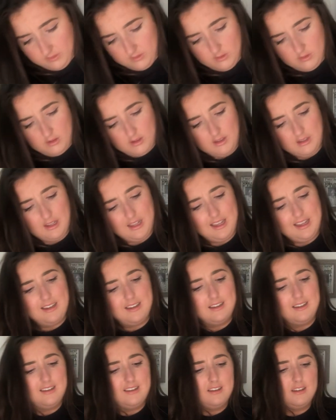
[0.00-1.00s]
What's that?
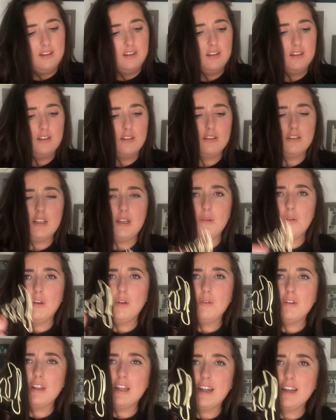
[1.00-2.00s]
Does anyone
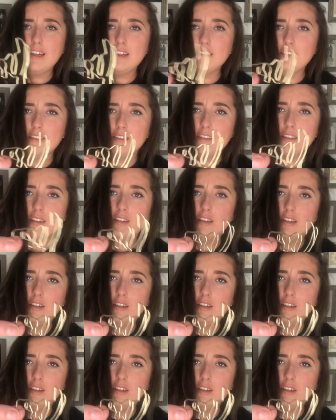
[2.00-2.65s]
know what that is?